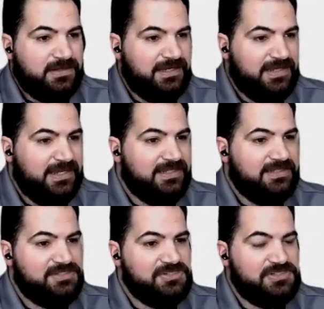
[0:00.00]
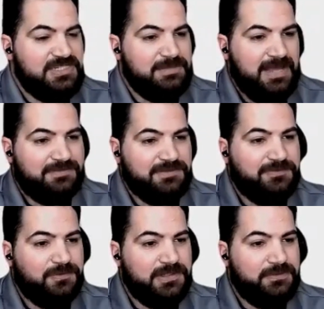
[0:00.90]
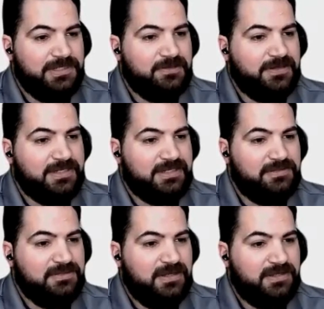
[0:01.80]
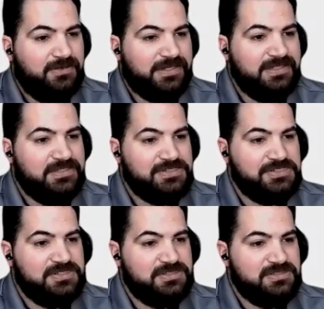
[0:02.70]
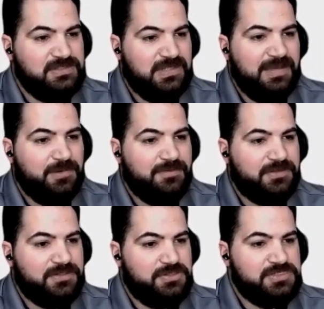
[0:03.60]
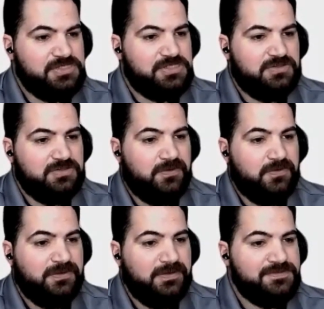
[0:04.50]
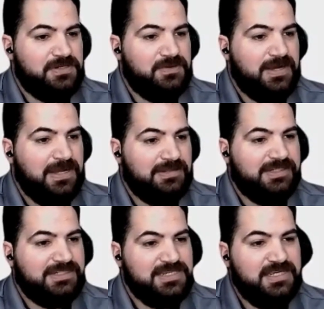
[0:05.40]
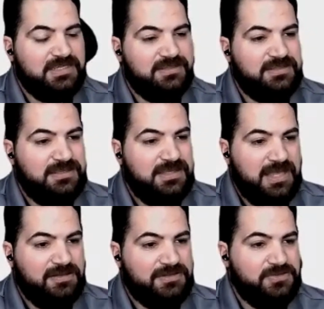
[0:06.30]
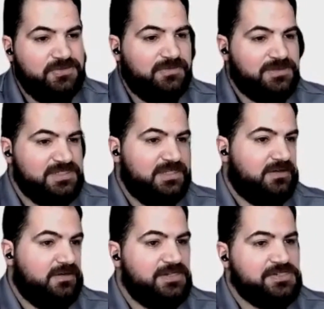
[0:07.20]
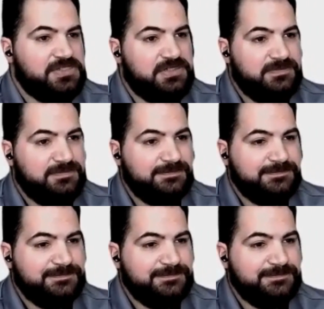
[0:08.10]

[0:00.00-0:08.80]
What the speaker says: Okay, Landon, did your team have to fully recreate your condition library for the transition to Togle? If so, how long did it take? How intuitive was the integration?